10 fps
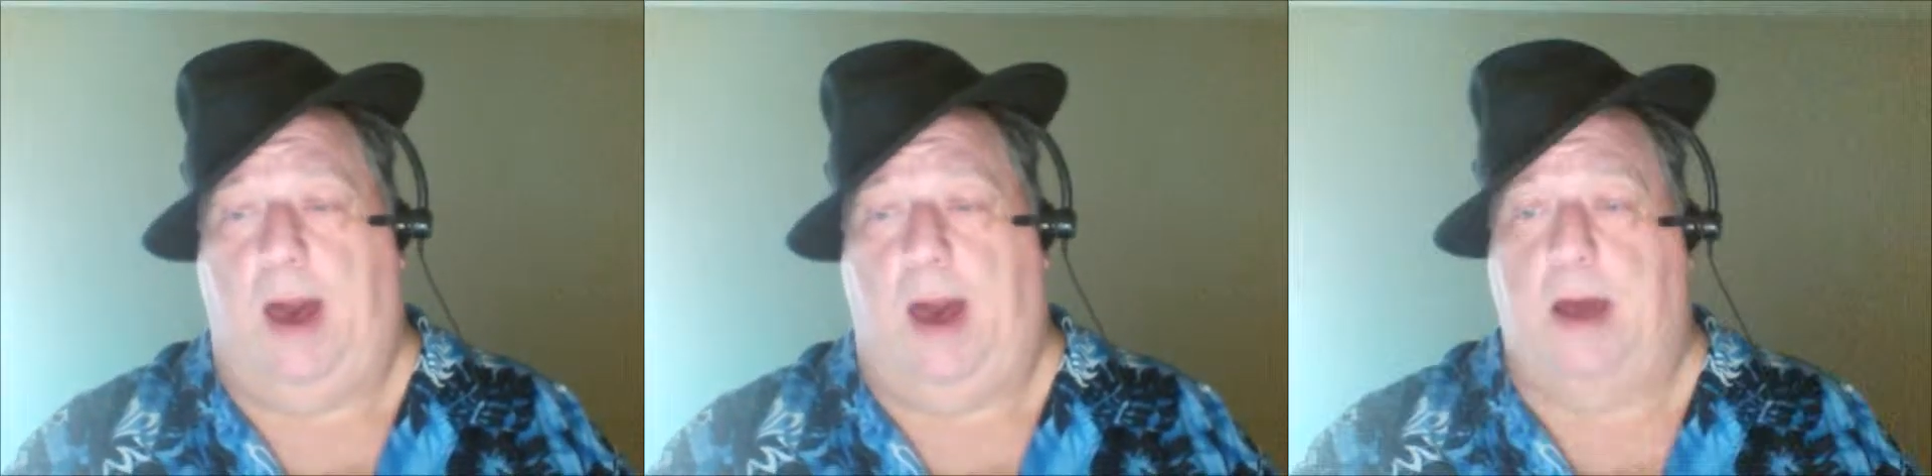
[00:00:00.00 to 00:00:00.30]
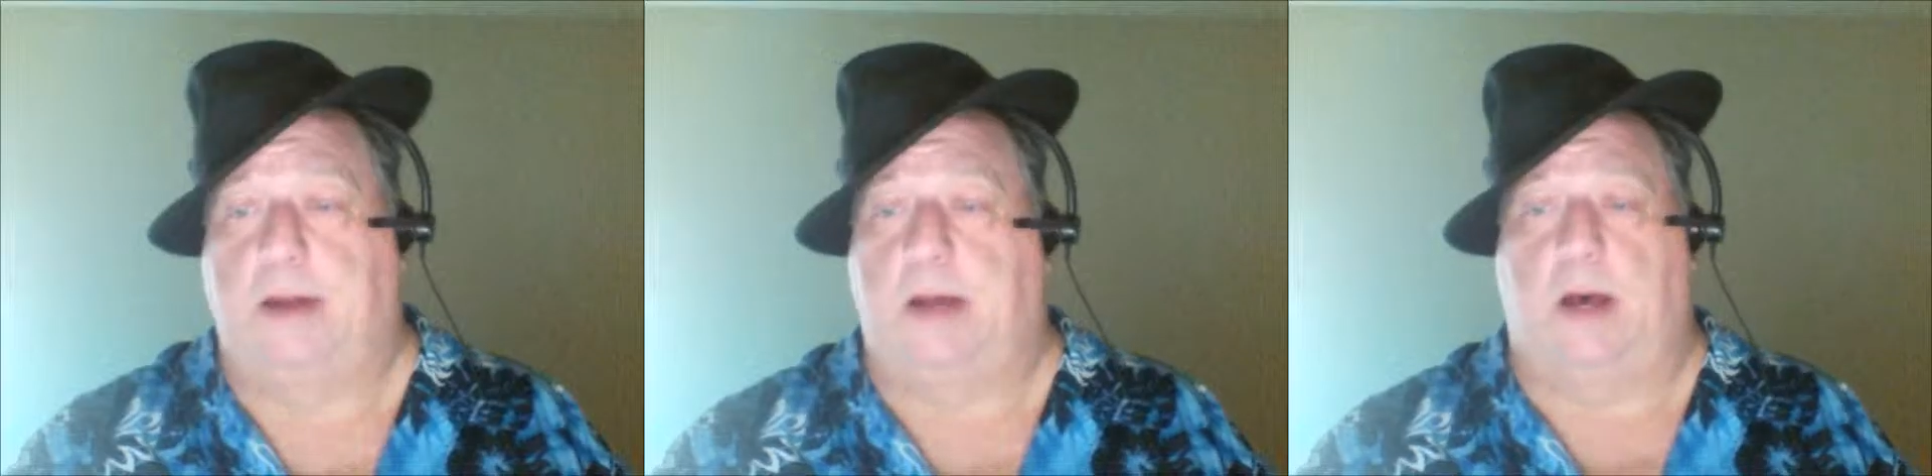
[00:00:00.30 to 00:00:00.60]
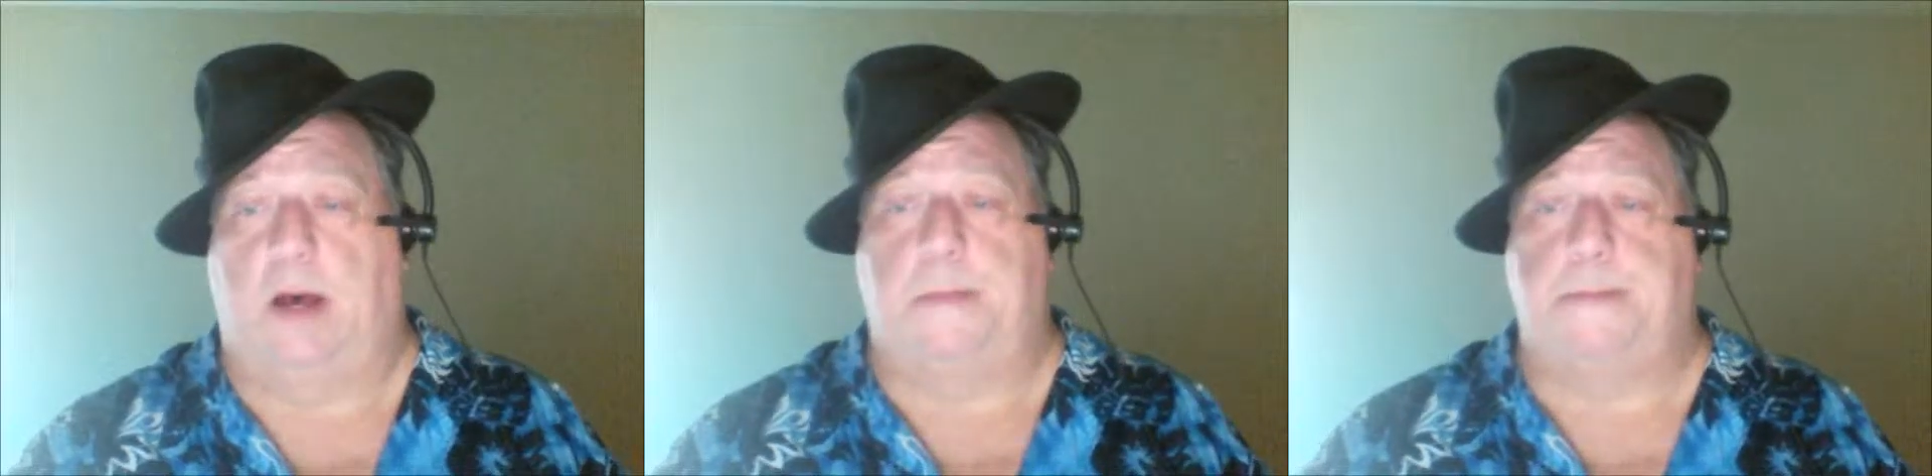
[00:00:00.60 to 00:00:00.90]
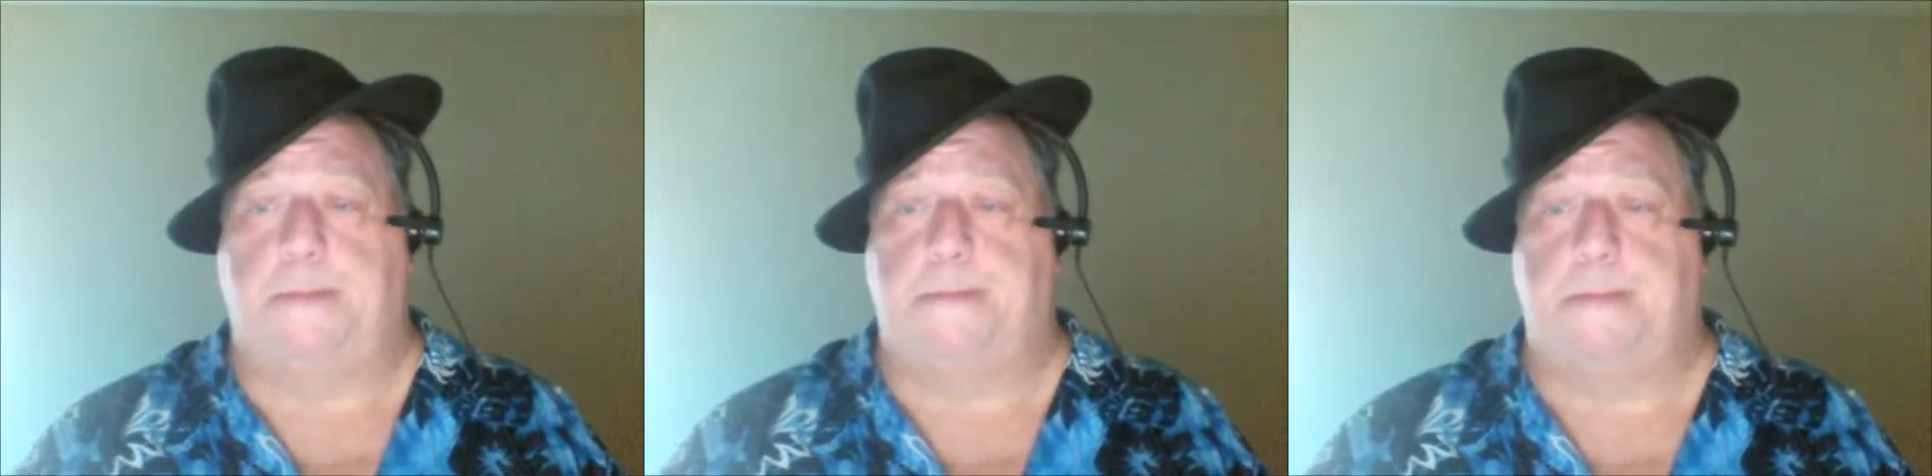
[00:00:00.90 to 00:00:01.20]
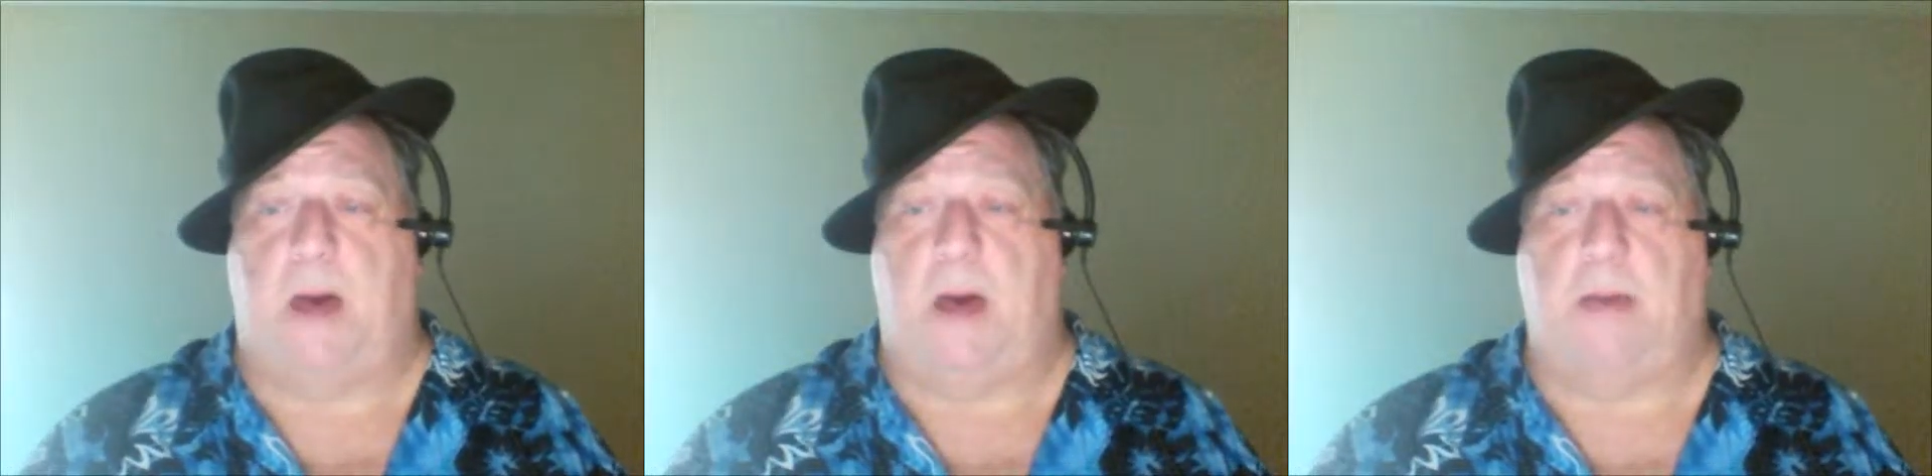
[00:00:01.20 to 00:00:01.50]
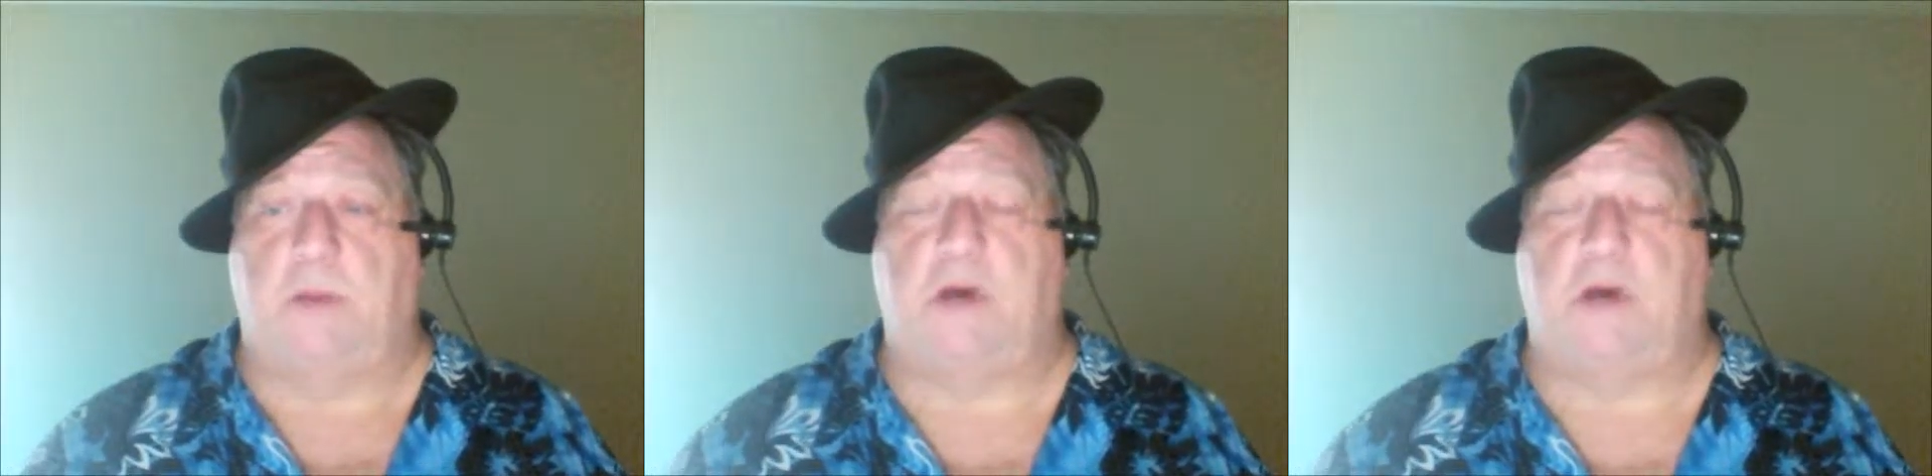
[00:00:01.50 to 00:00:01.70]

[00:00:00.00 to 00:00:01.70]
And I'm